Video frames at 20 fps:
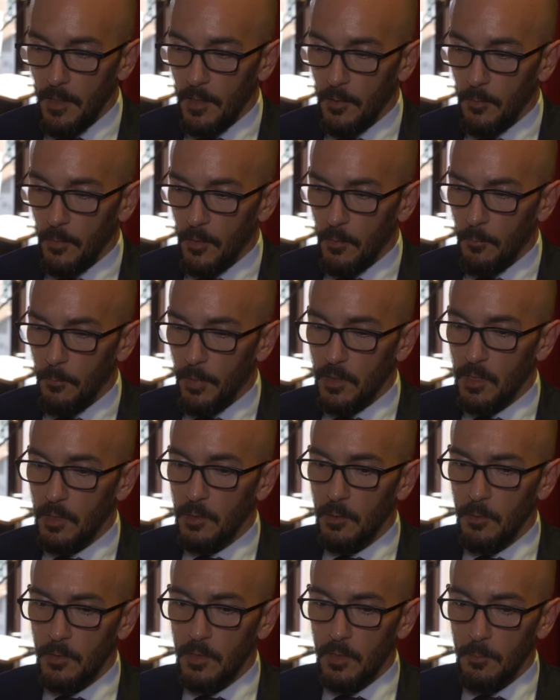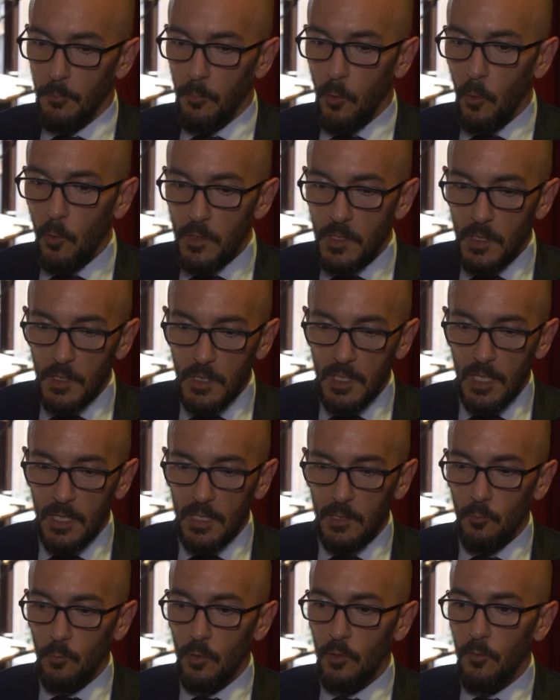But the policy
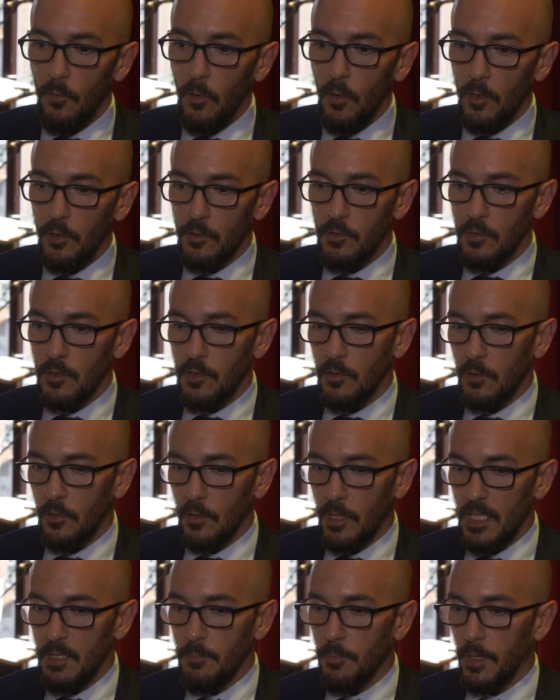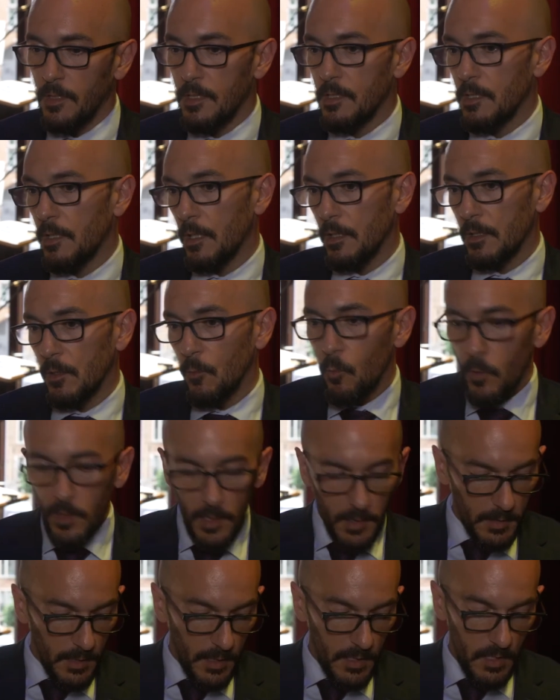side will focus on aspects like the
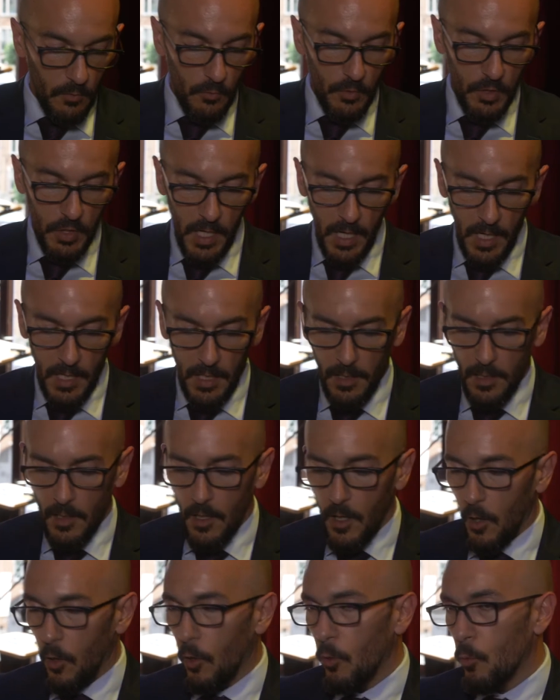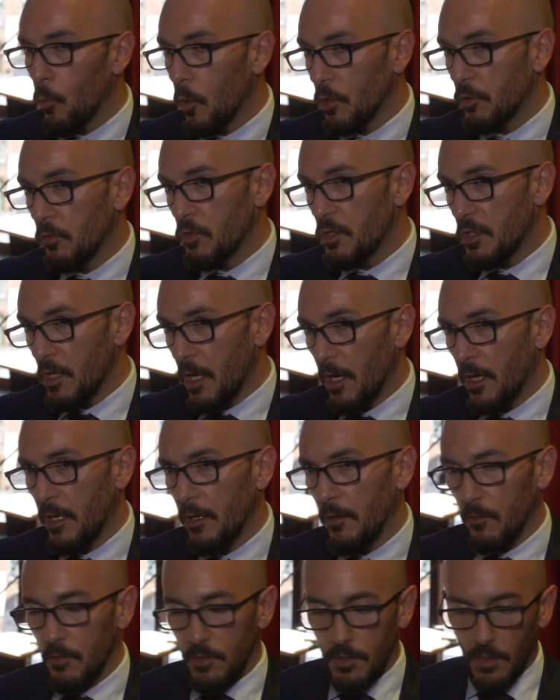willingness to share, on what to
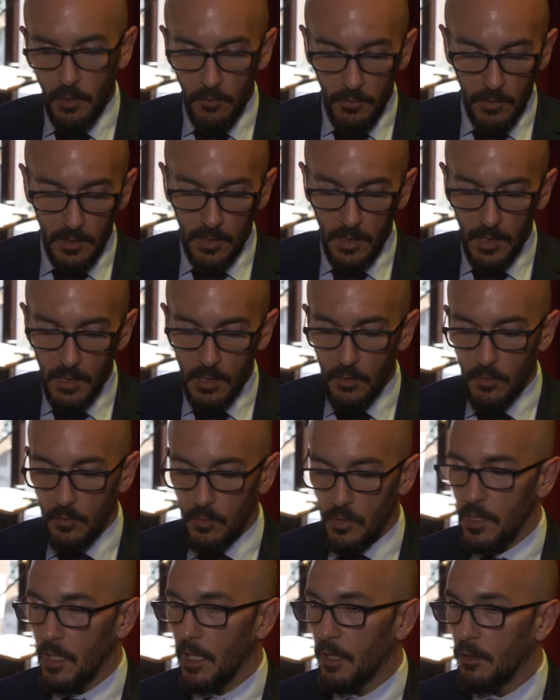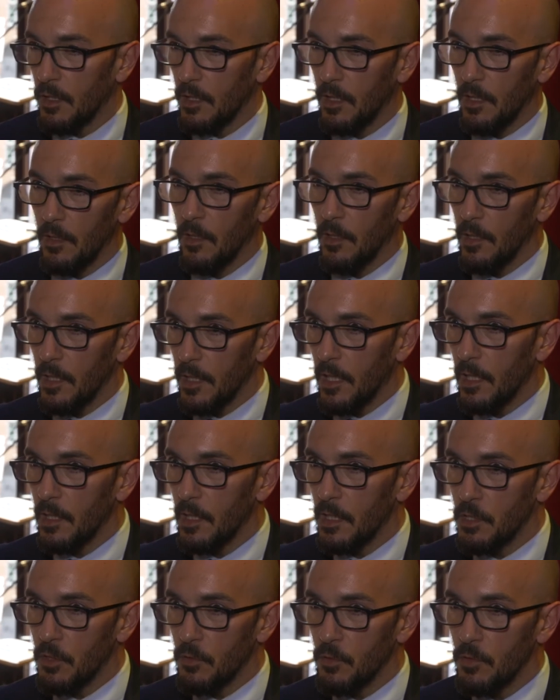share, on security issues, ethical, legal
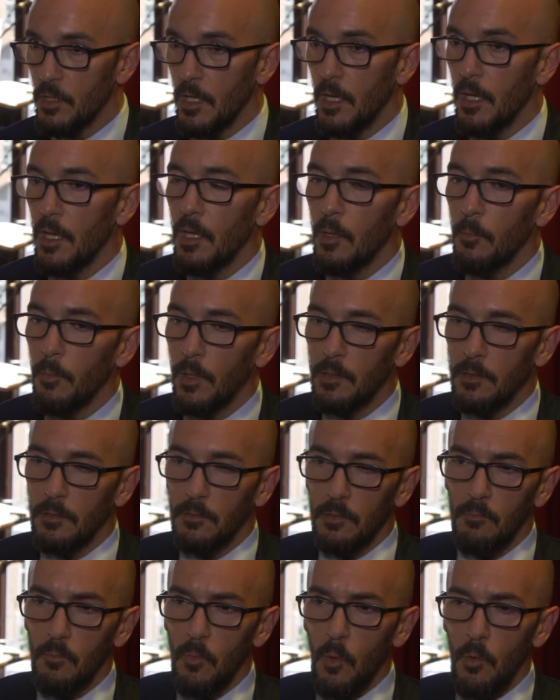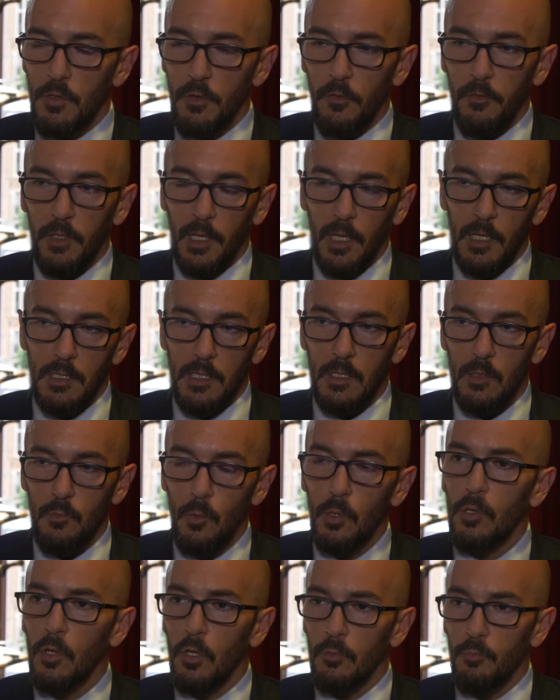issues, but most of the cases
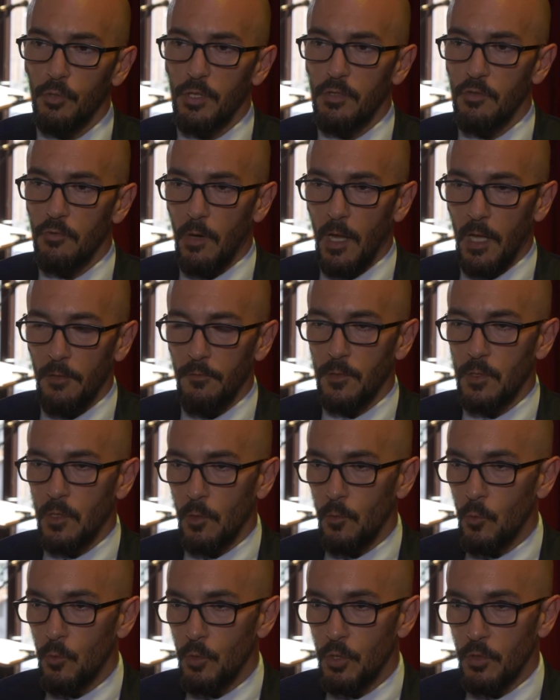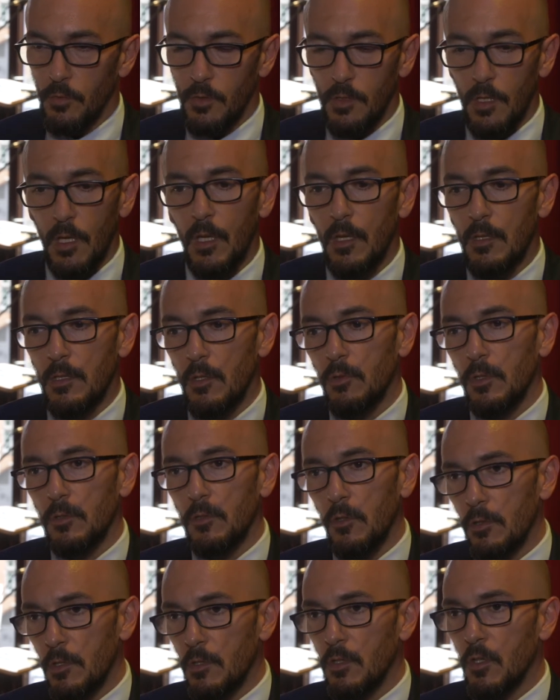will not prescribe solutions. So the
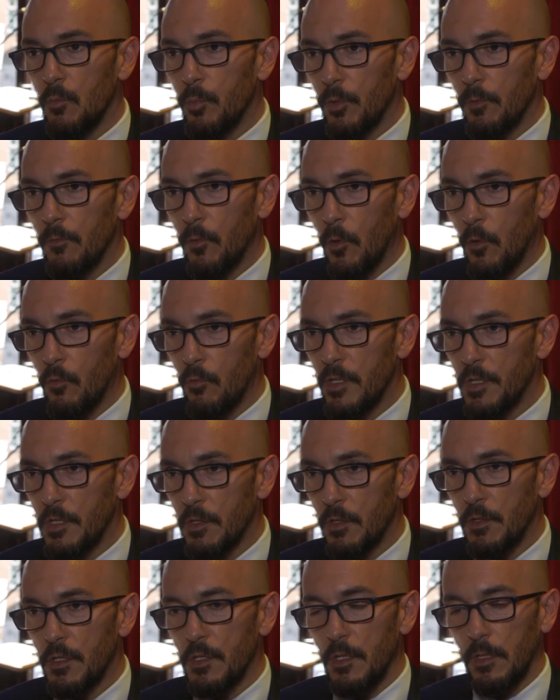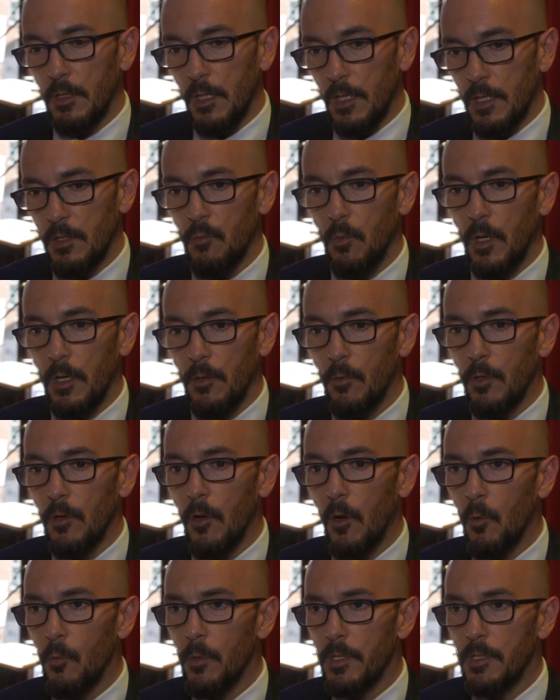door is open for research, and that's why we
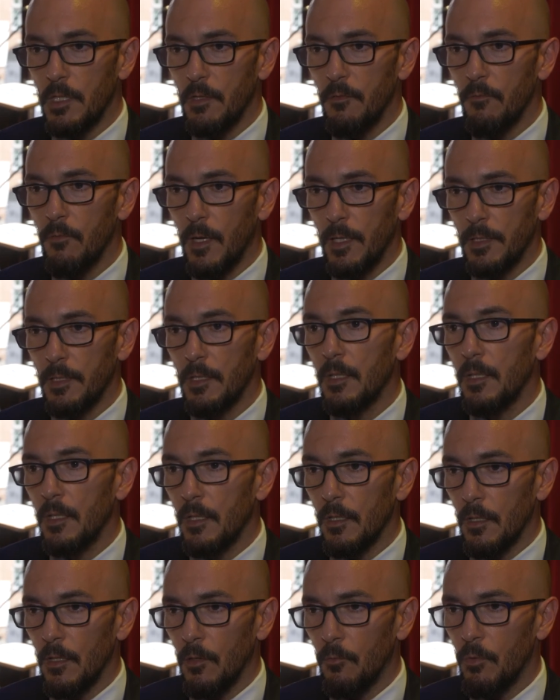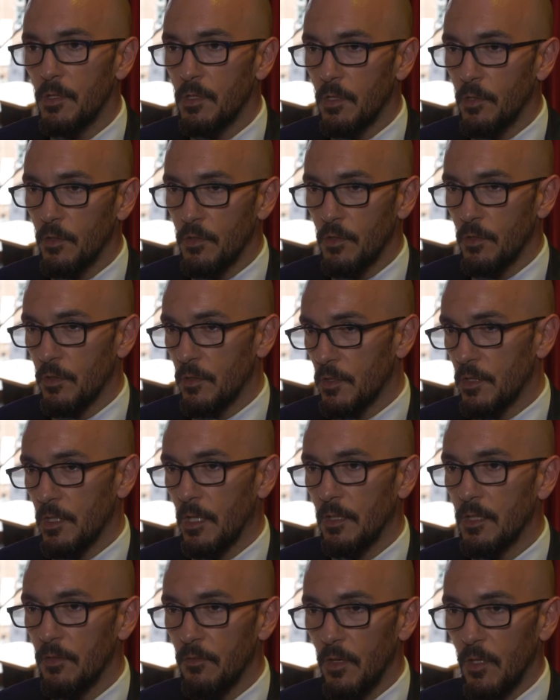always invite researchers
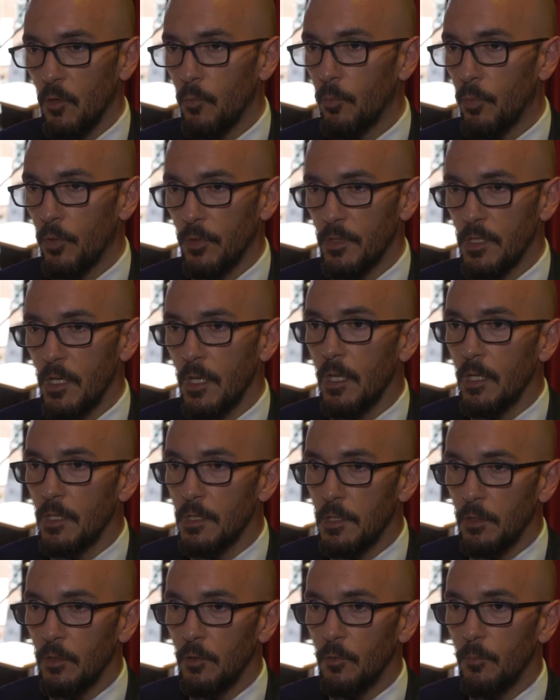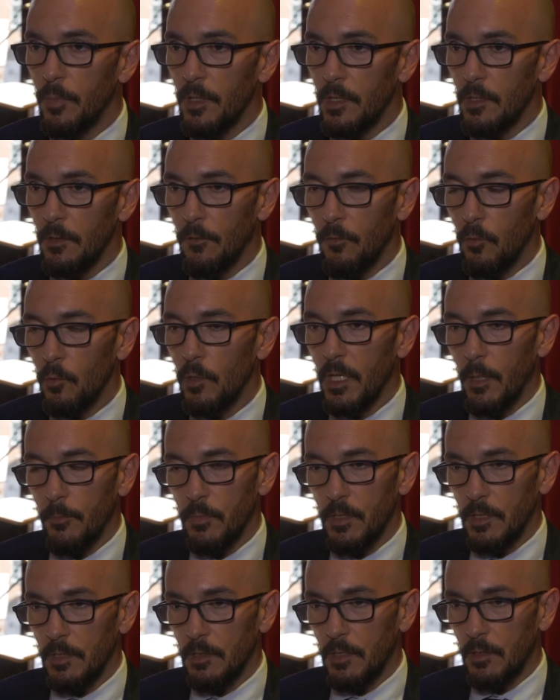and developers to be fully
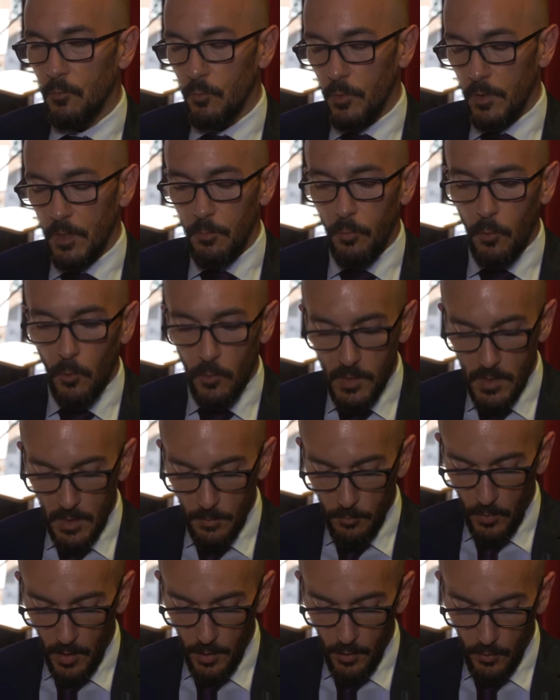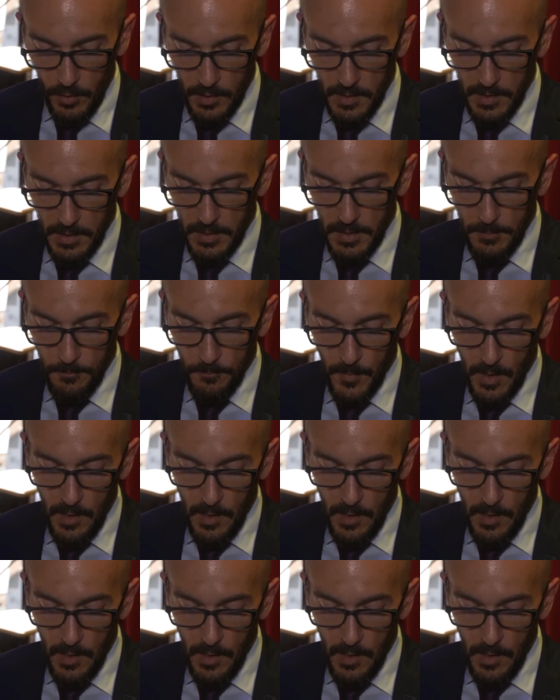updated with the policy priorities.